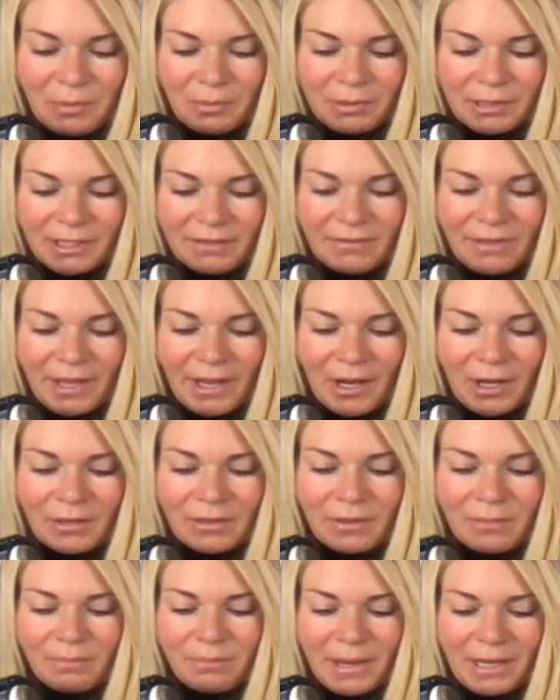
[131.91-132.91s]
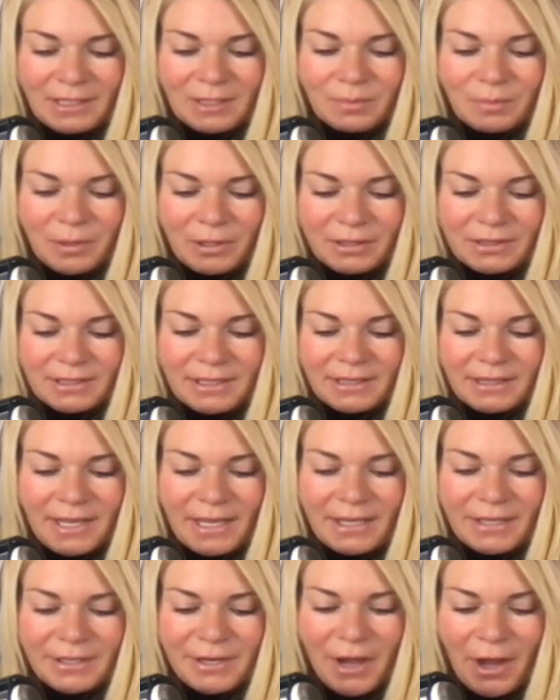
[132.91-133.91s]
believe they are the best person
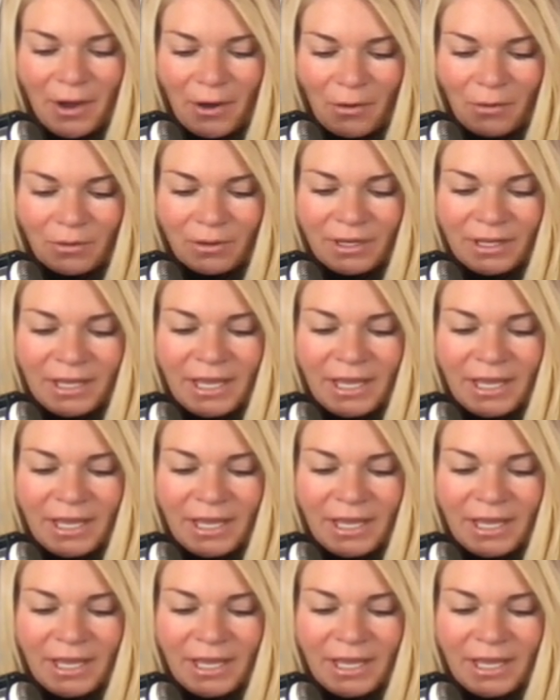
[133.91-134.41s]
they know.